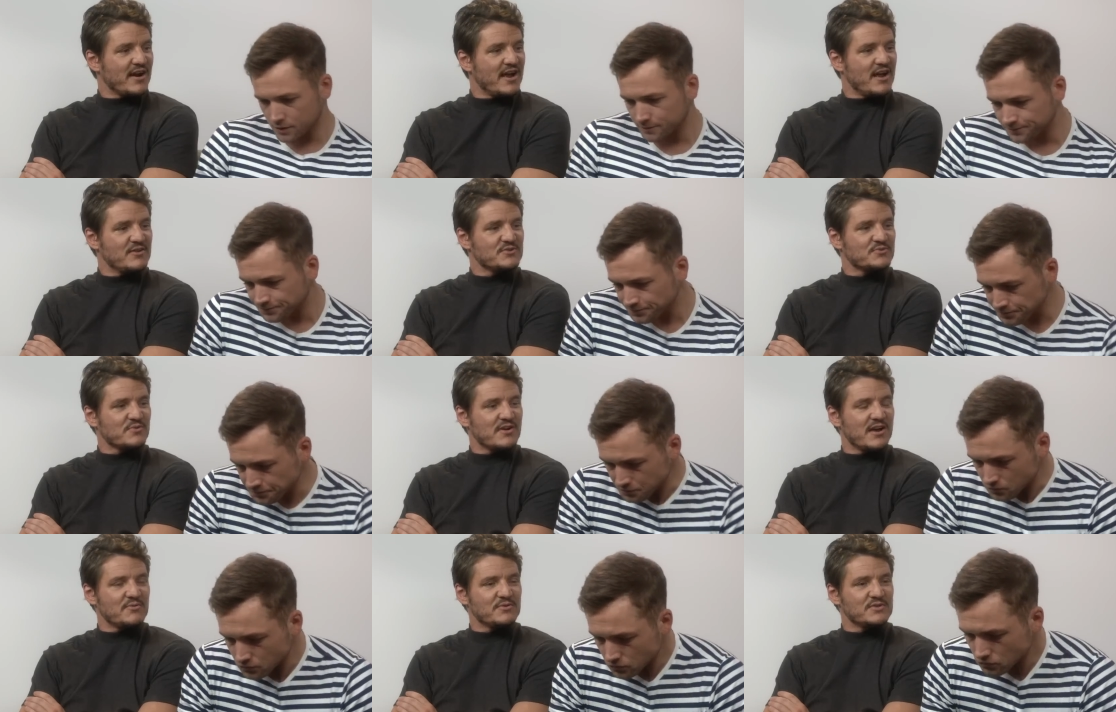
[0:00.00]
Speaker 1: Greyhounds
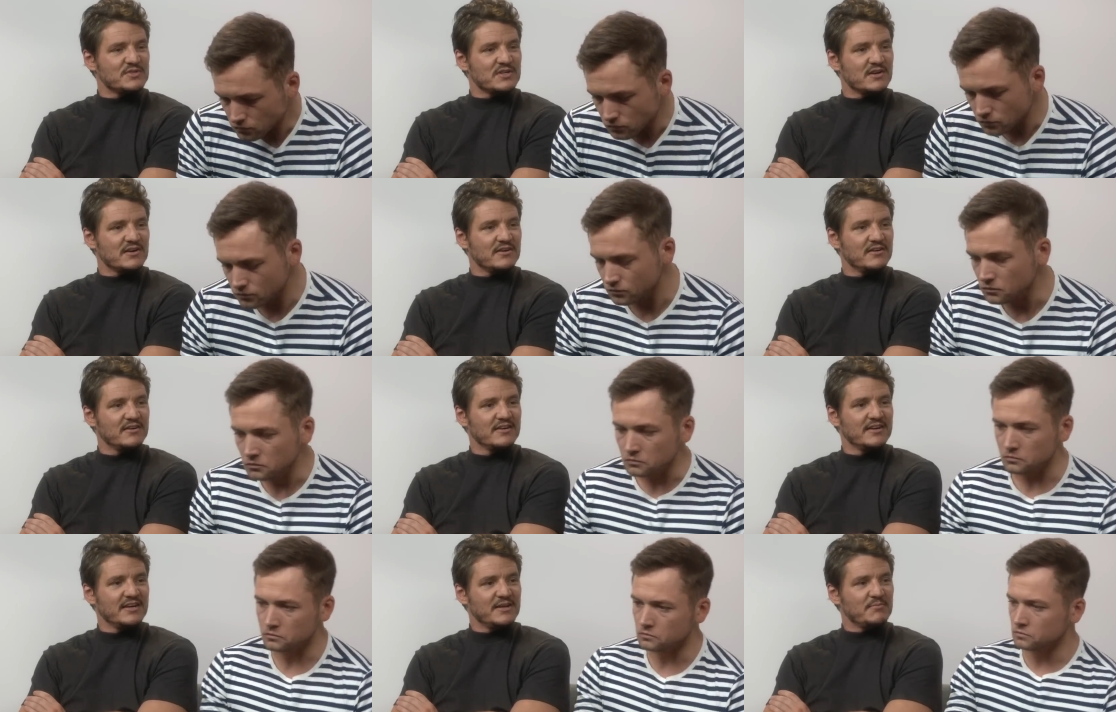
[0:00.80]
when I was uh,
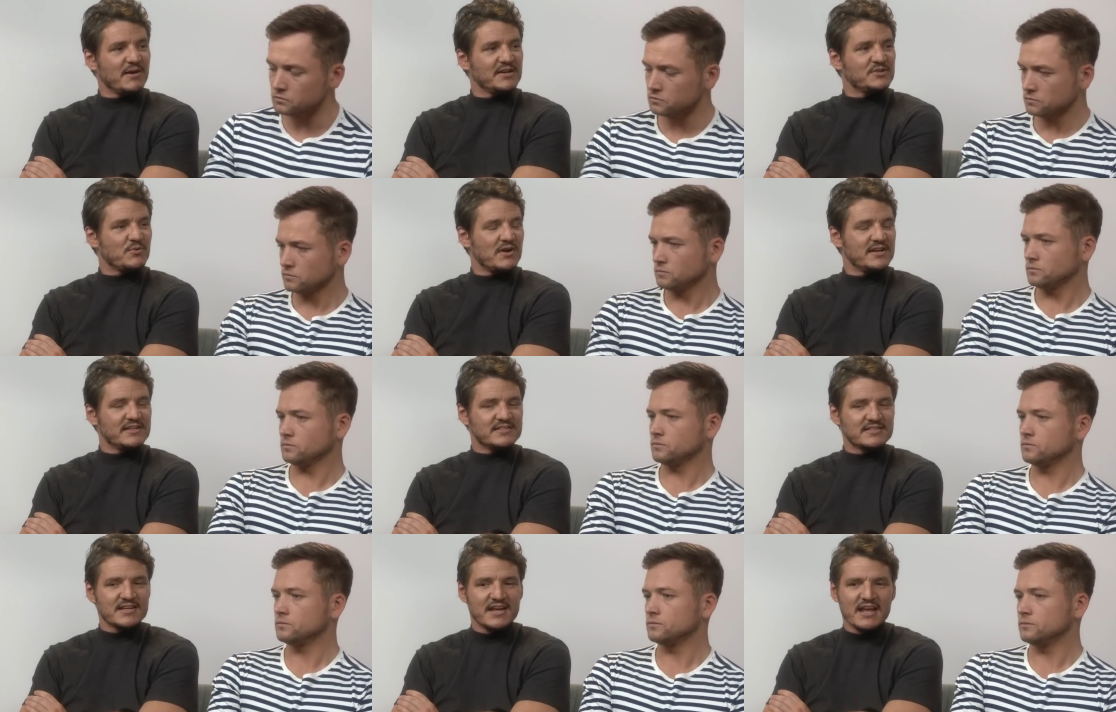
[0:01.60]
in my
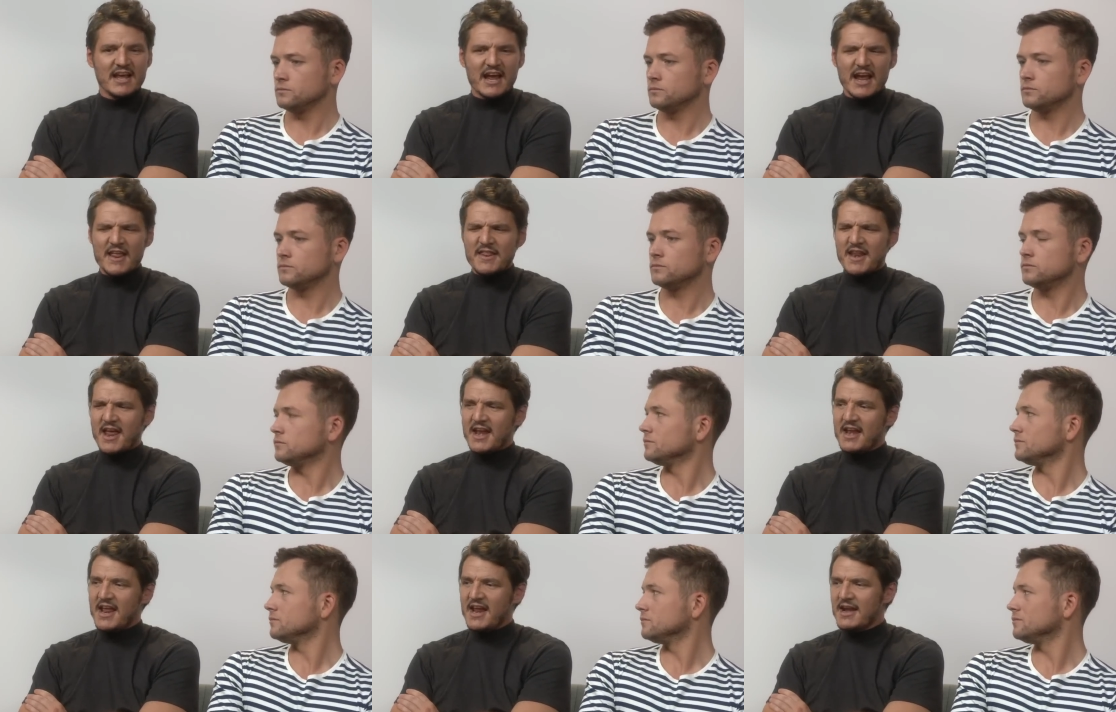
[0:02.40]
twenties. And,
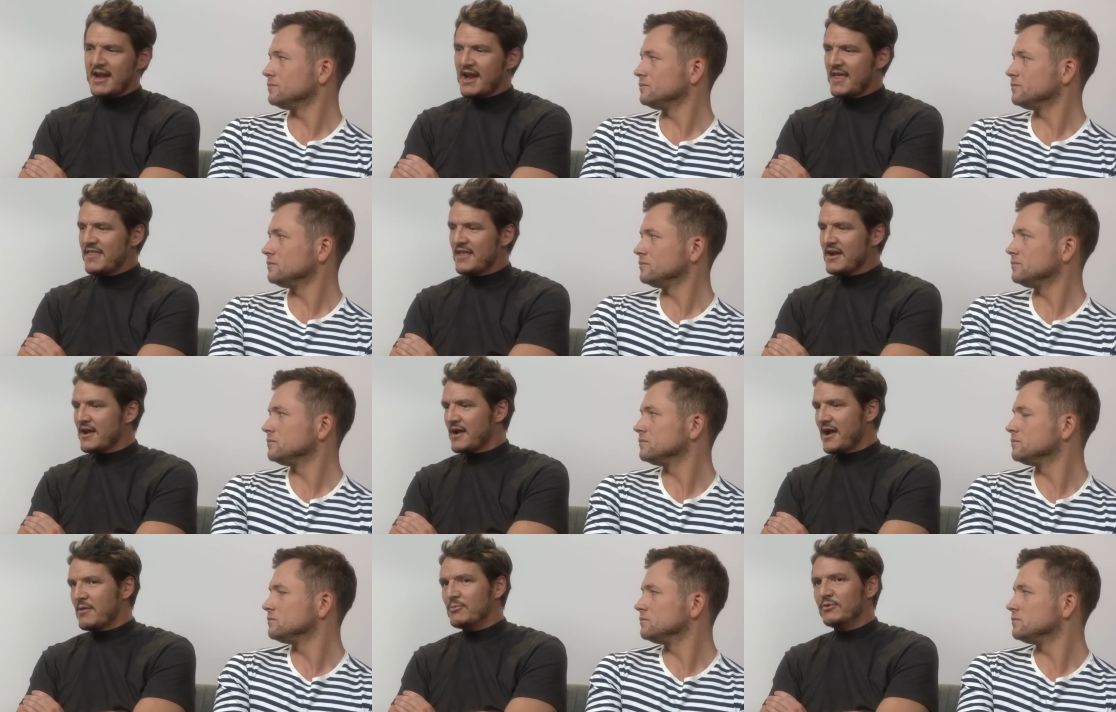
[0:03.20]
and, and, and then
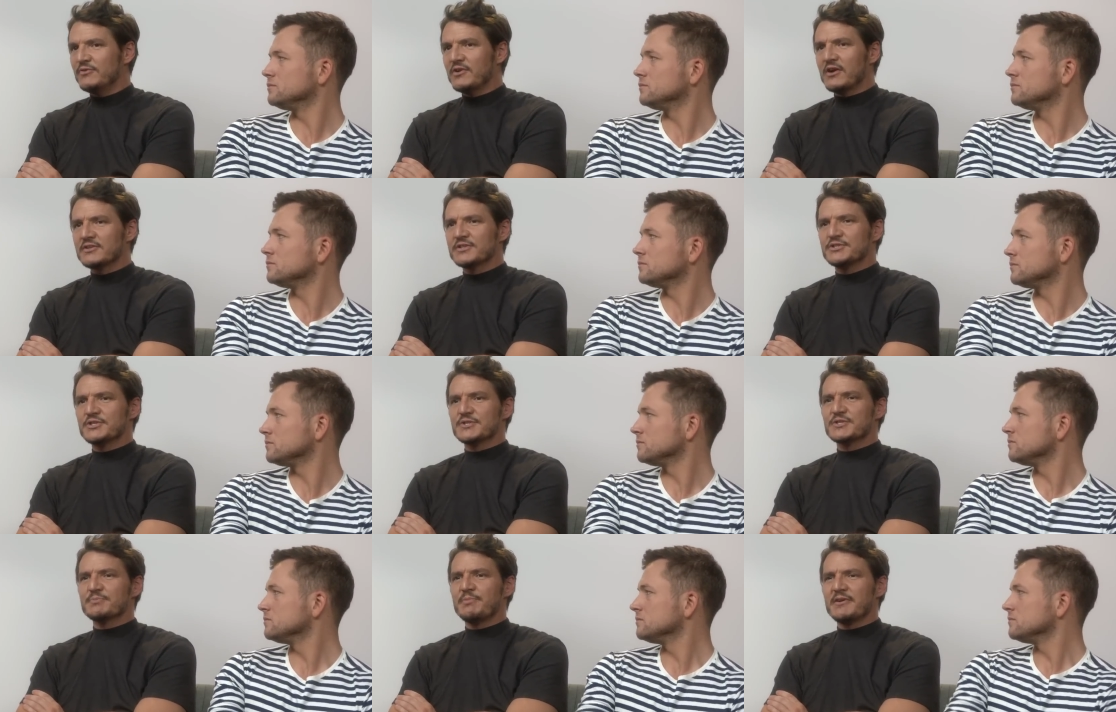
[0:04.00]
I, I moved on to
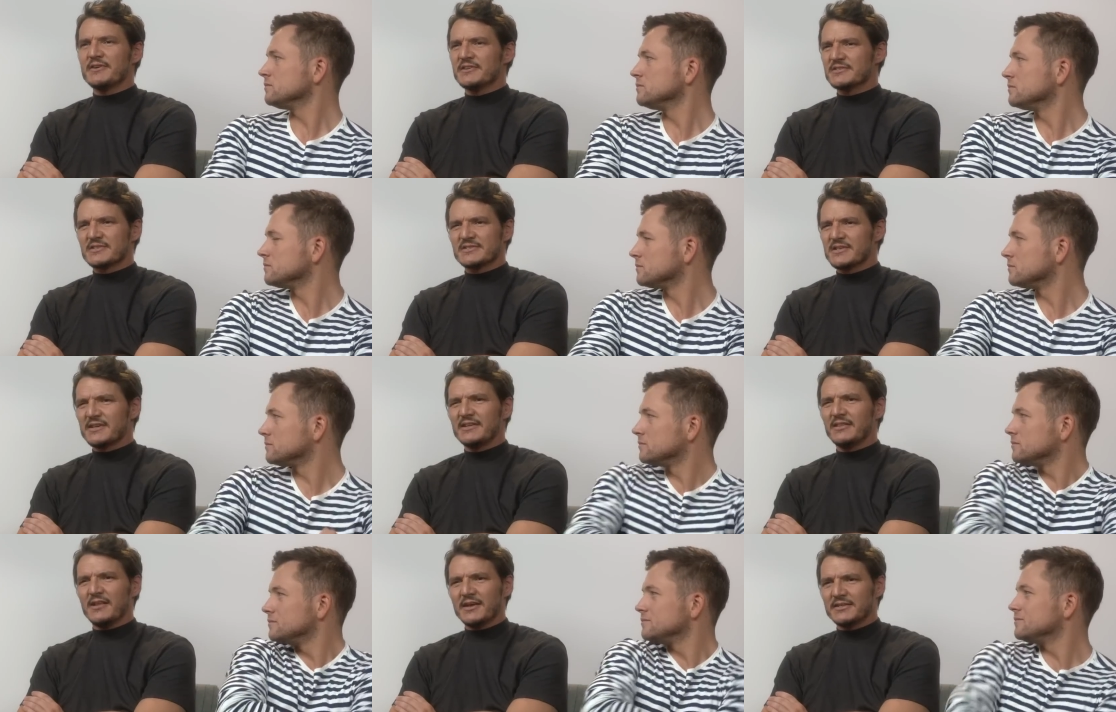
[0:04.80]
just spirits because I
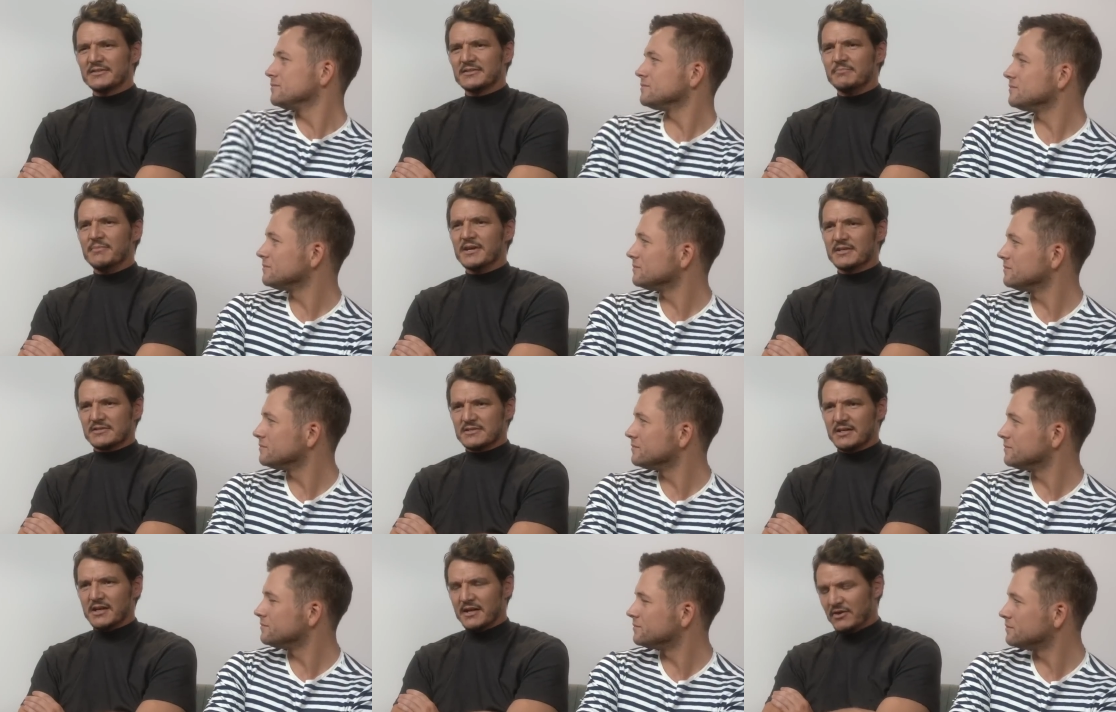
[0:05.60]
didn't like to
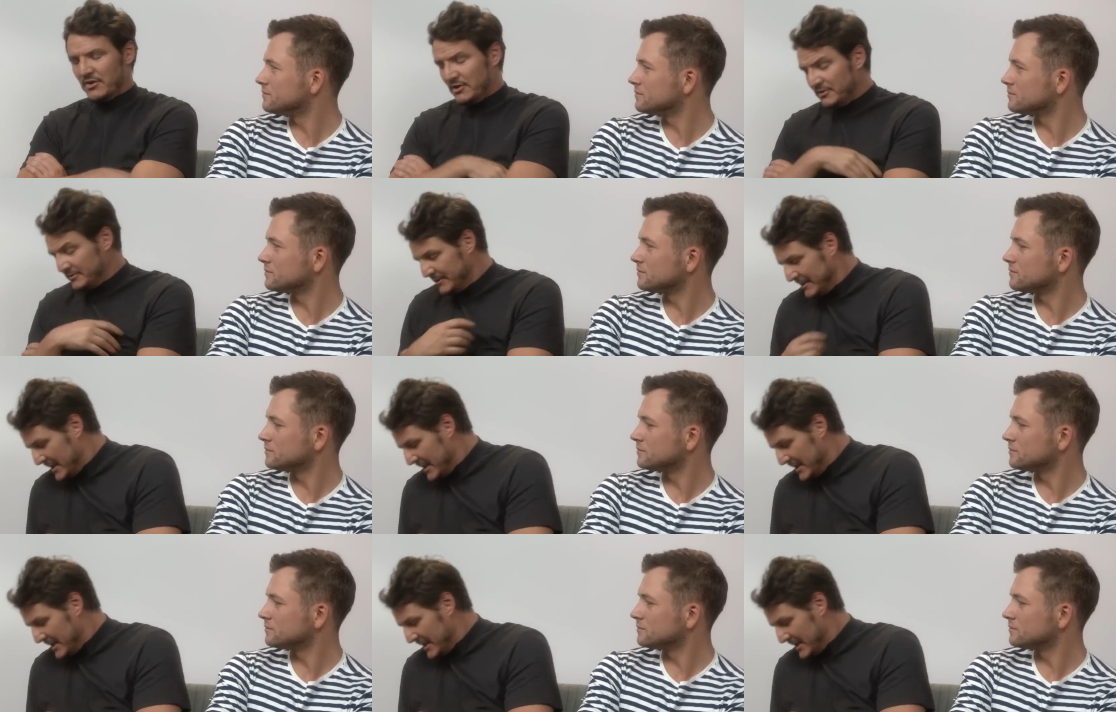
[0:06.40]
mix at all.